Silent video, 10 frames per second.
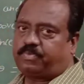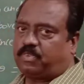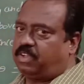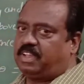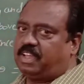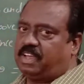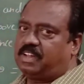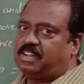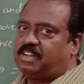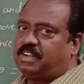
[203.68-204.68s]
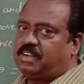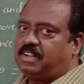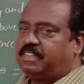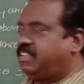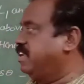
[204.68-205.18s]
Okay, now.
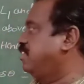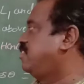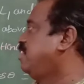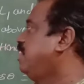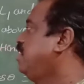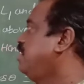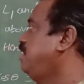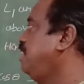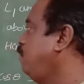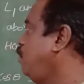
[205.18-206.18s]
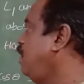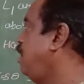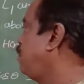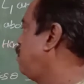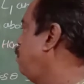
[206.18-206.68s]
That is, then we
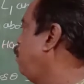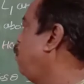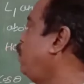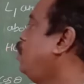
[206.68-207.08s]
have to